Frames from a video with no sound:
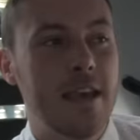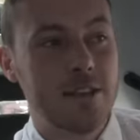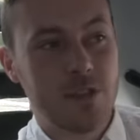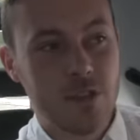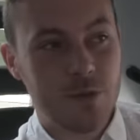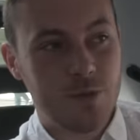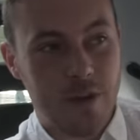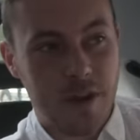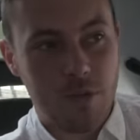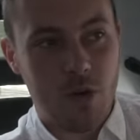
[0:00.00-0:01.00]
So this was
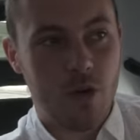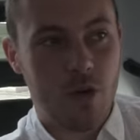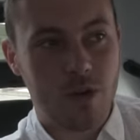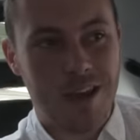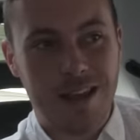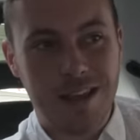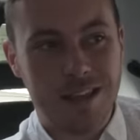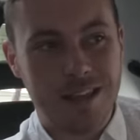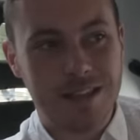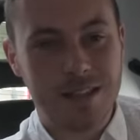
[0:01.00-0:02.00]
very more organic
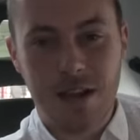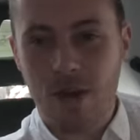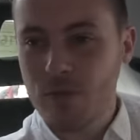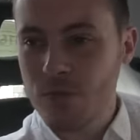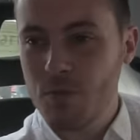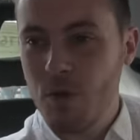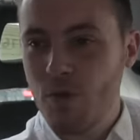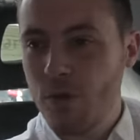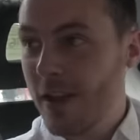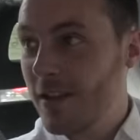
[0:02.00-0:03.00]
and it sounds
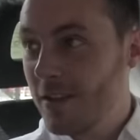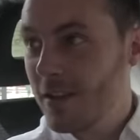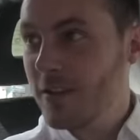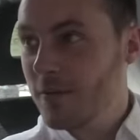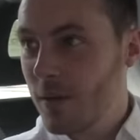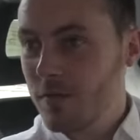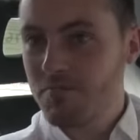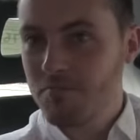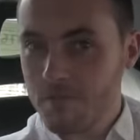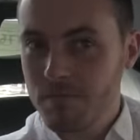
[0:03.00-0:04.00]
more real, I think. And
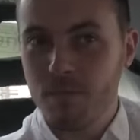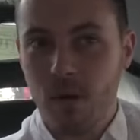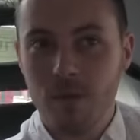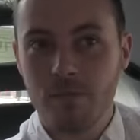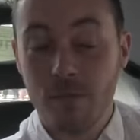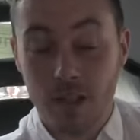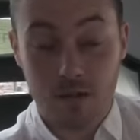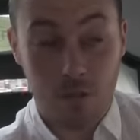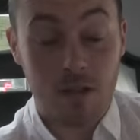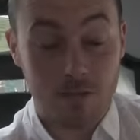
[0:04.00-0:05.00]
I'm probably
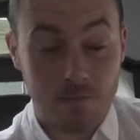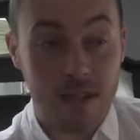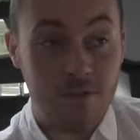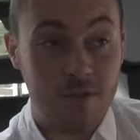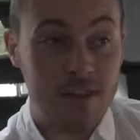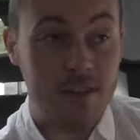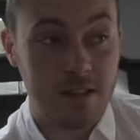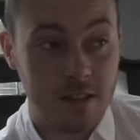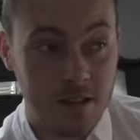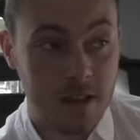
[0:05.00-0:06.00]
this, well, definitely the